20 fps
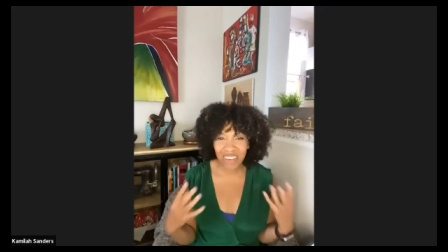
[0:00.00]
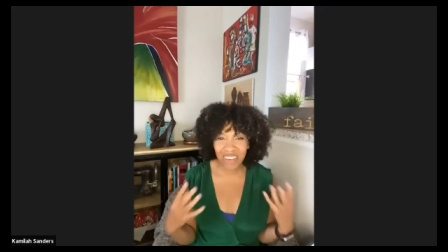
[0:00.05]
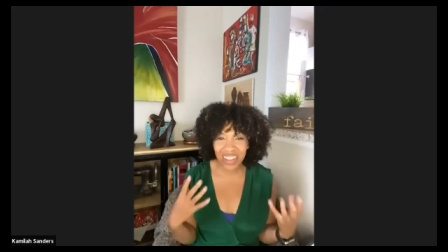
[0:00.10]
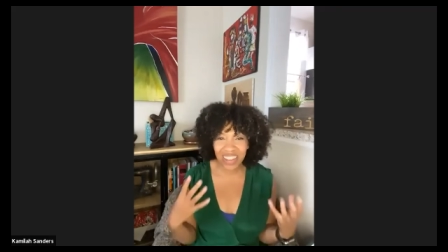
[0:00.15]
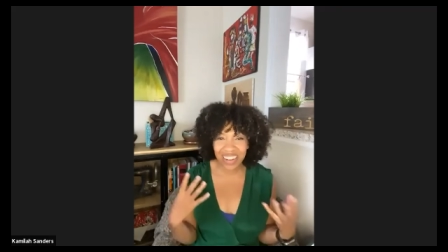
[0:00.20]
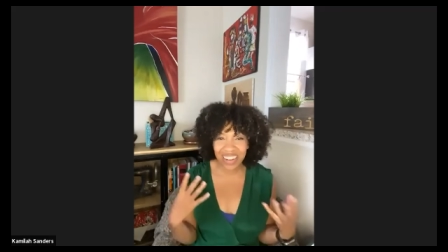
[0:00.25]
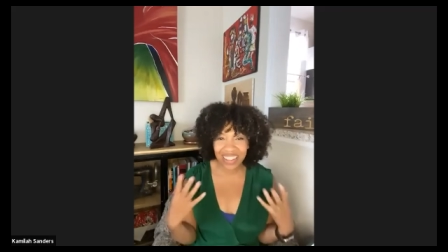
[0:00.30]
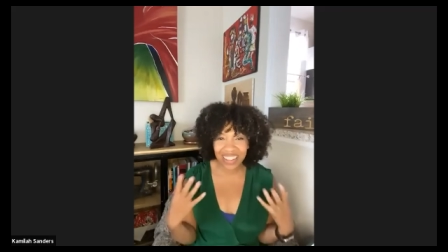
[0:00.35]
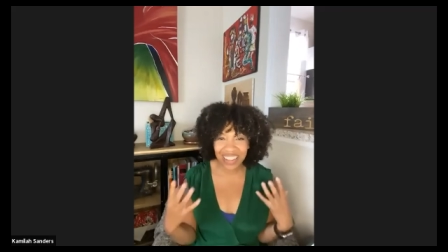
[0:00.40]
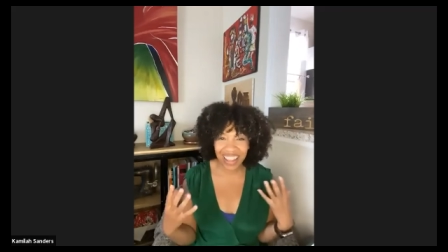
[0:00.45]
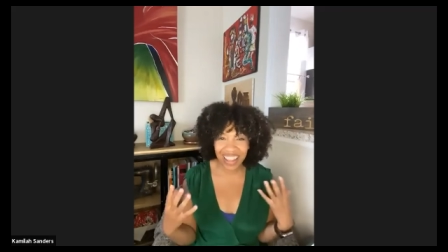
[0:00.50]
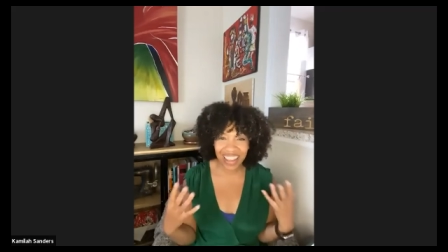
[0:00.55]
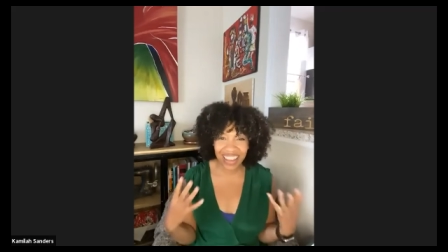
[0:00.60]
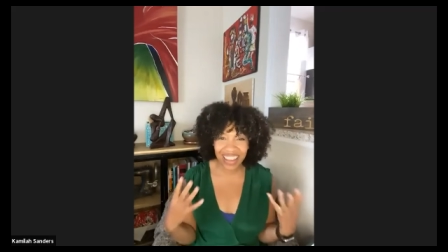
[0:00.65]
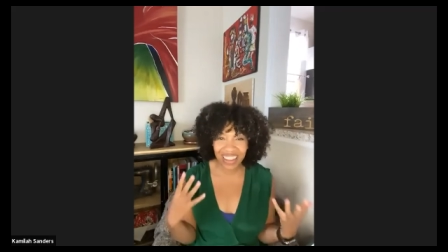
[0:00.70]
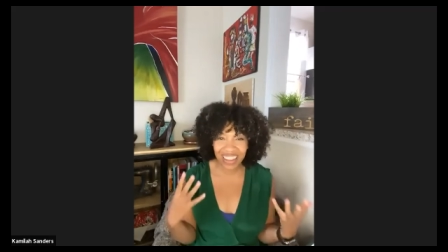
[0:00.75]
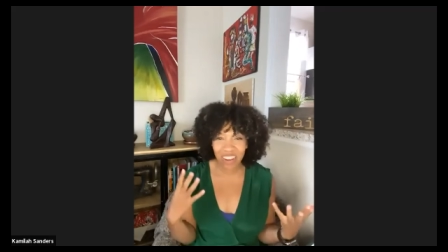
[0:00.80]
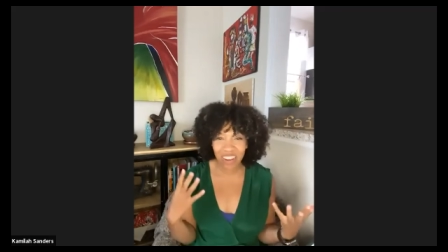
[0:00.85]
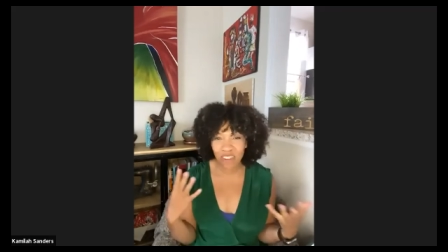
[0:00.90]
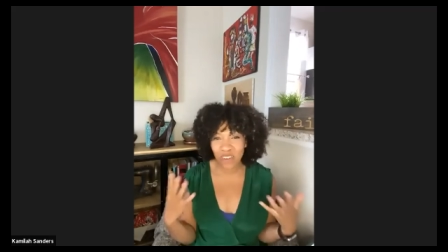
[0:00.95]
thing, like a
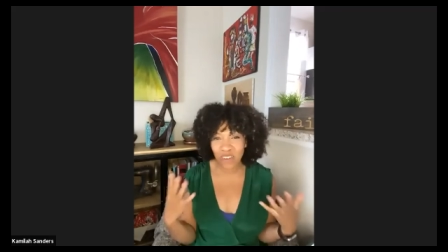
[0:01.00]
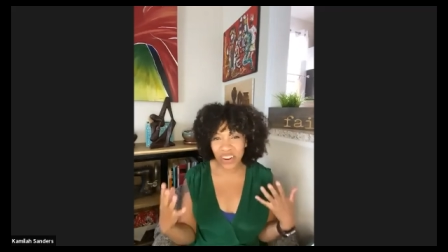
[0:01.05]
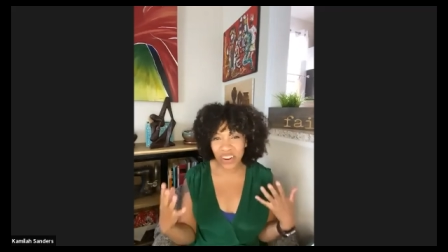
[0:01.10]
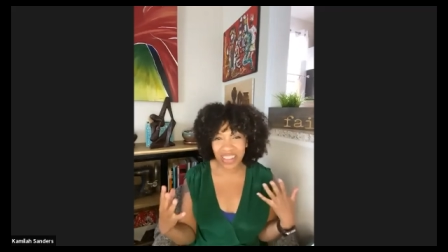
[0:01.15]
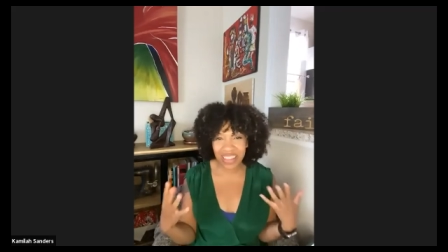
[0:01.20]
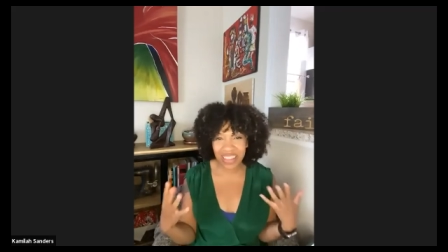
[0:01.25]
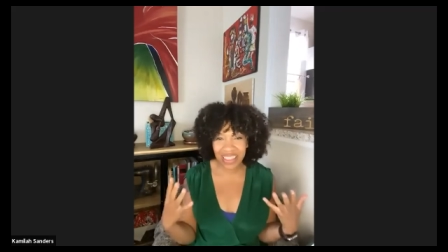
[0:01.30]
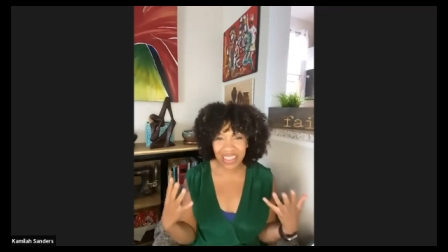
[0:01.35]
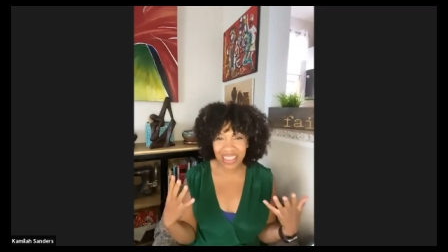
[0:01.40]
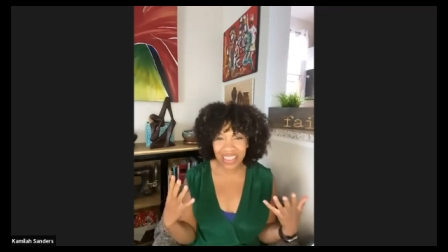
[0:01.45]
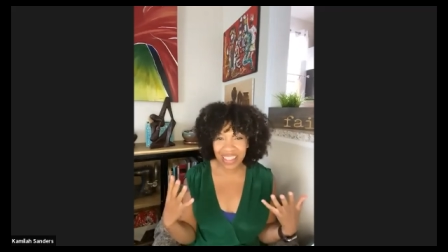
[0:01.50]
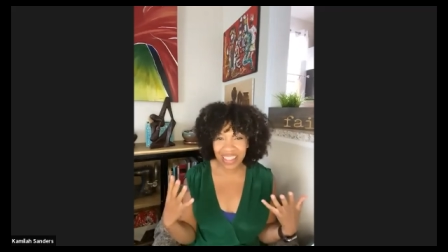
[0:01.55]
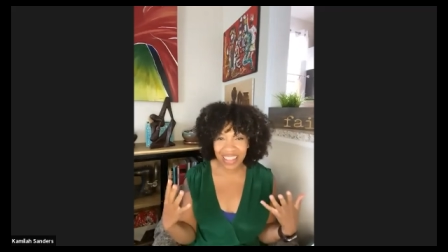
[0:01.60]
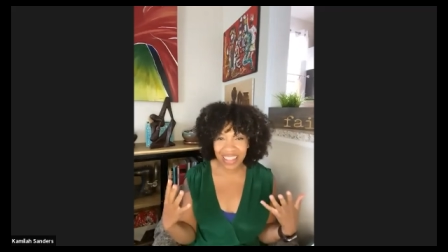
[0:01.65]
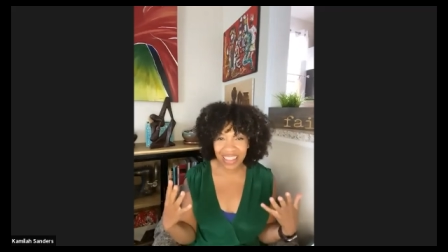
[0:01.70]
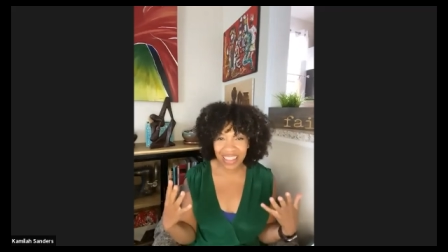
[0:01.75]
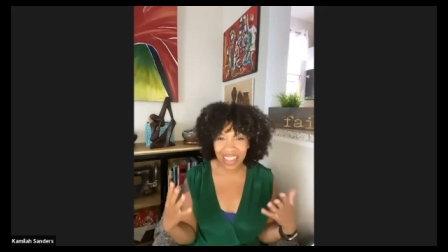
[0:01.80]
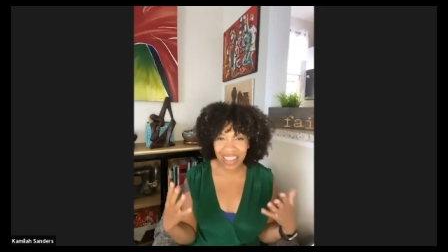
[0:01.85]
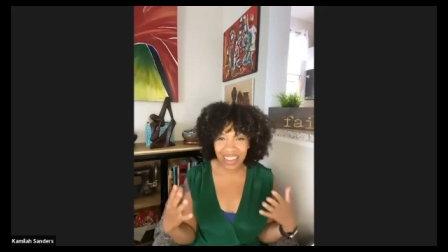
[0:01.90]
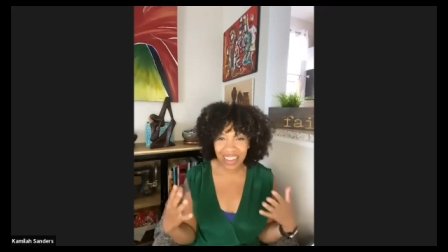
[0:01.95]
time of the day that
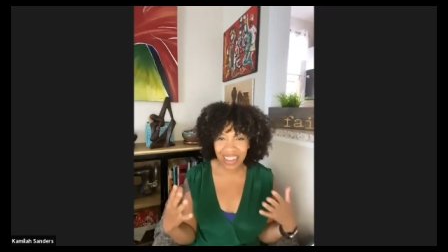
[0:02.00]
you usually